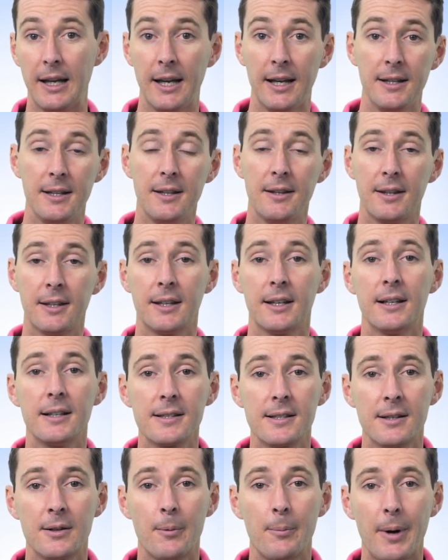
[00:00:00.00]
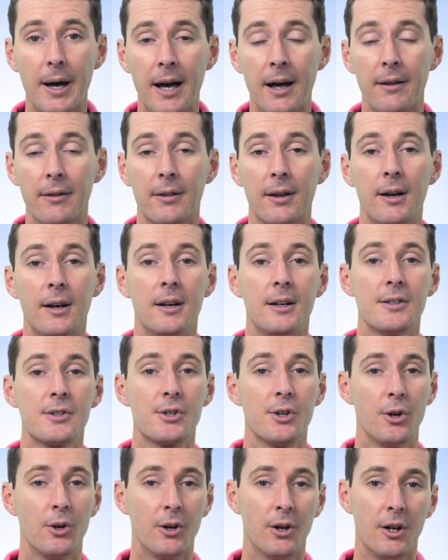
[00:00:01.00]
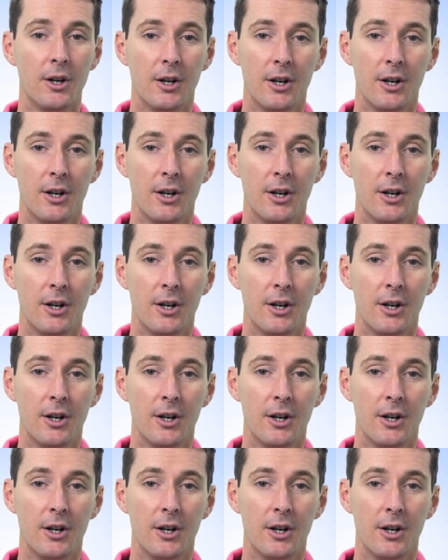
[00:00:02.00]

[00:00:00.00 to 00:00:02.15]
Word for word: anything else in the path. So